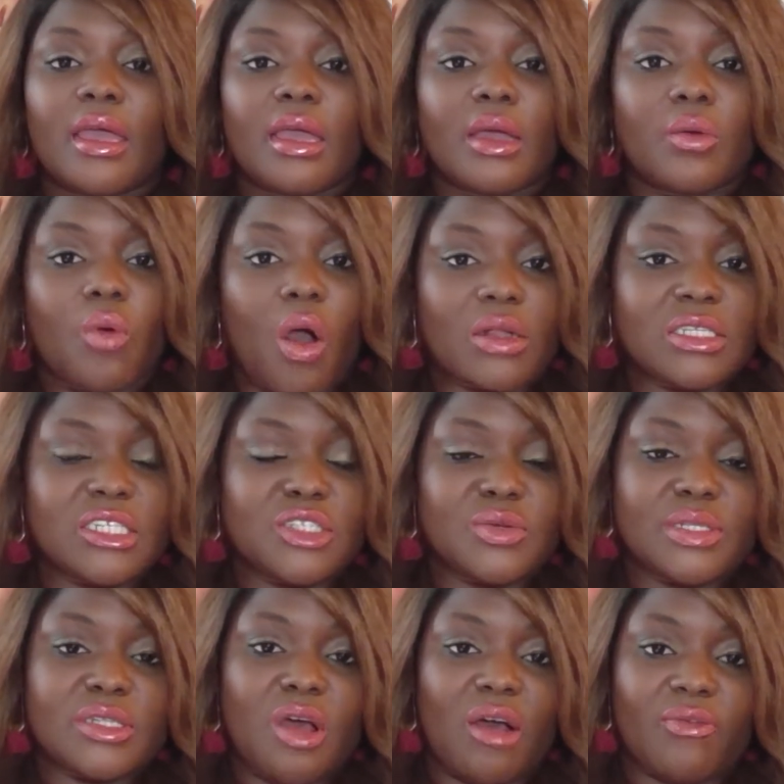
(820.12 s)
walked into
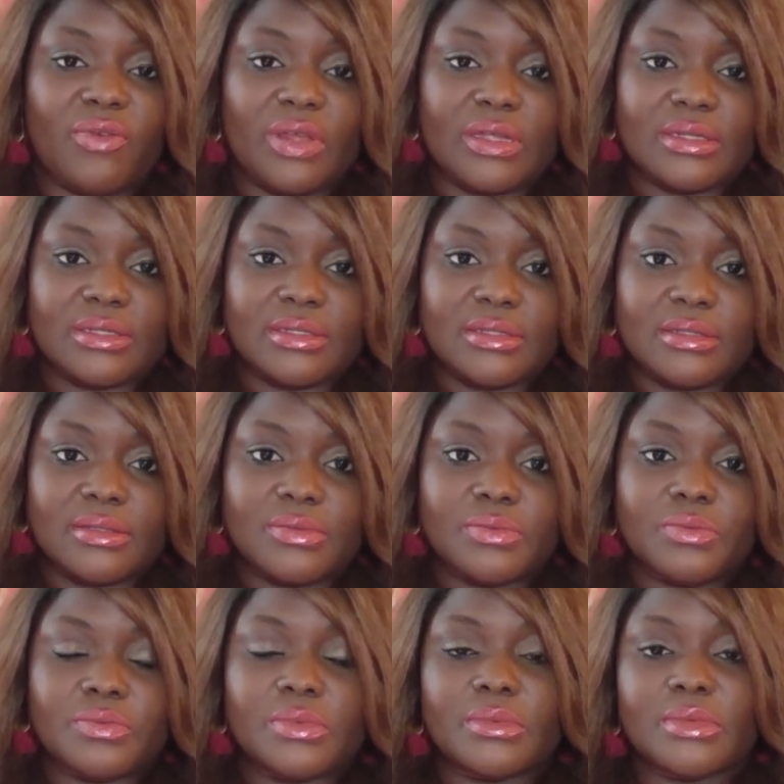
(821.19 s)
his office,
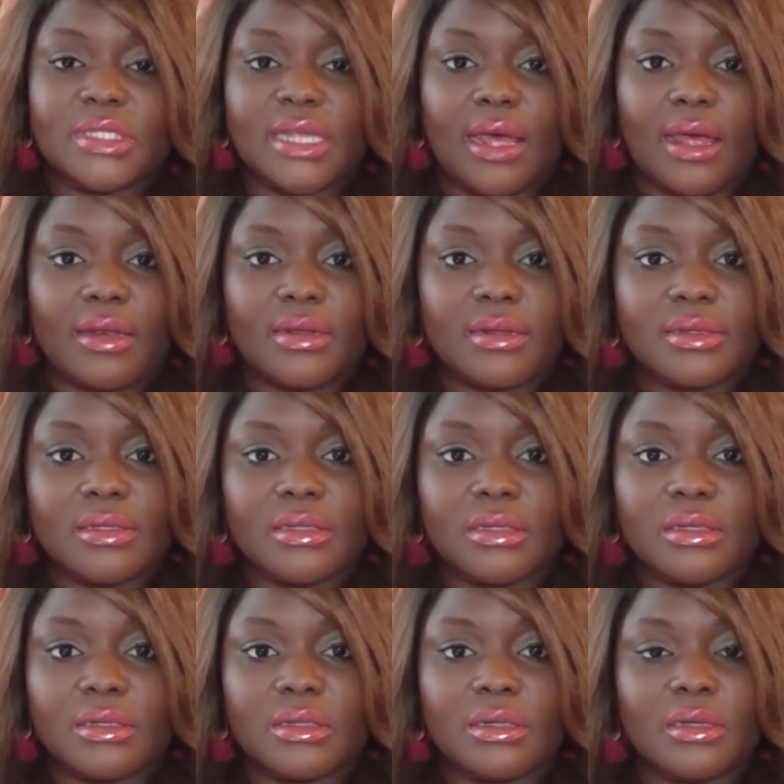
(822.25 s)
and said,
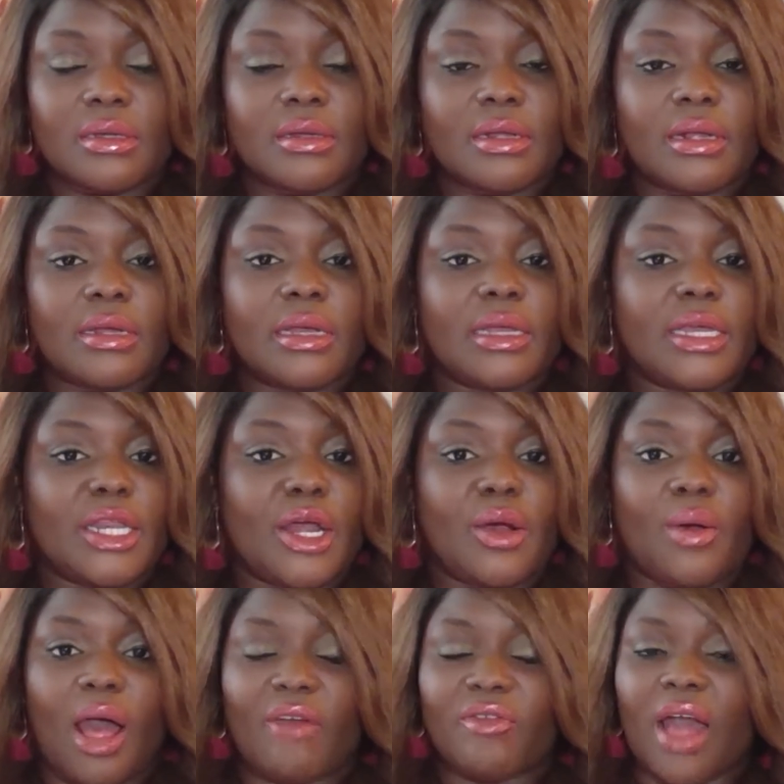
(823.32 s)
You
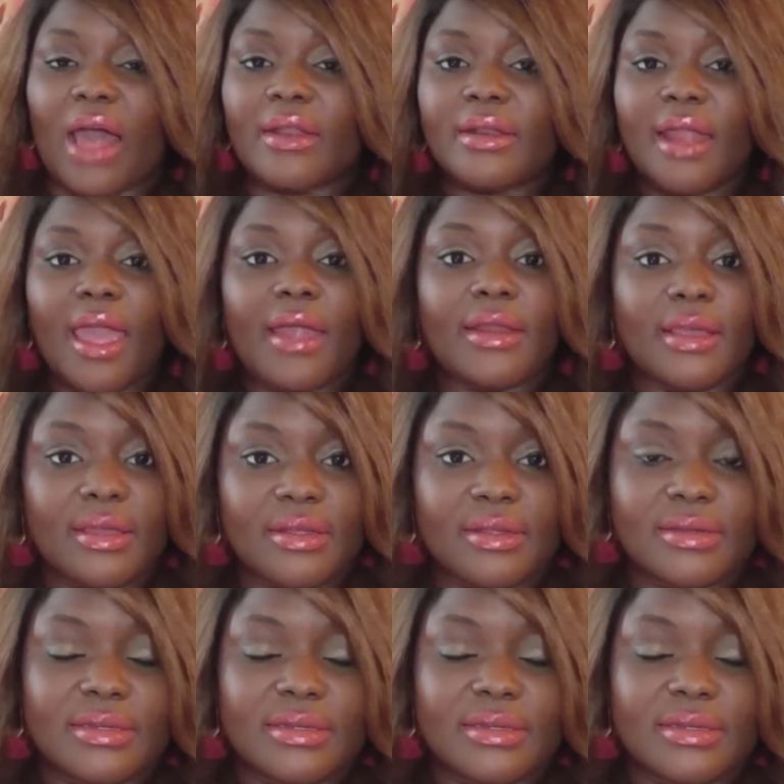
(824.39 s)
know, I've got a nanny.